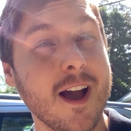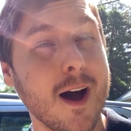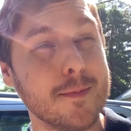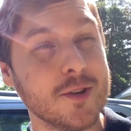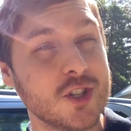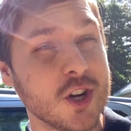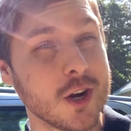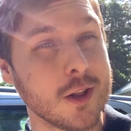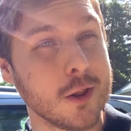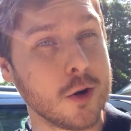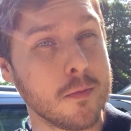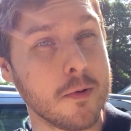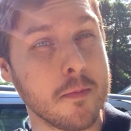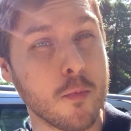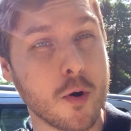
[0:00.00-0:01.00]
I'll be sharing a little
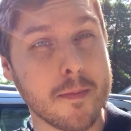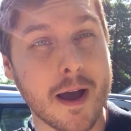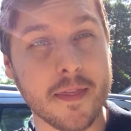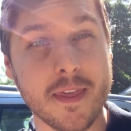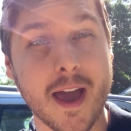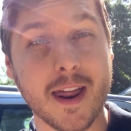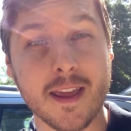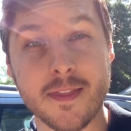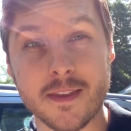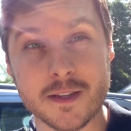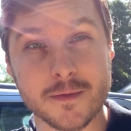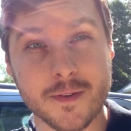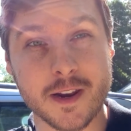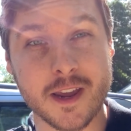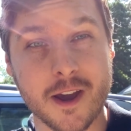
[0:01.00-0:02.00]
bit more about that in this
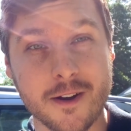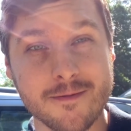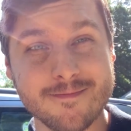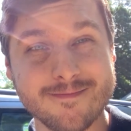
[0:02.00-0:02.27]
video.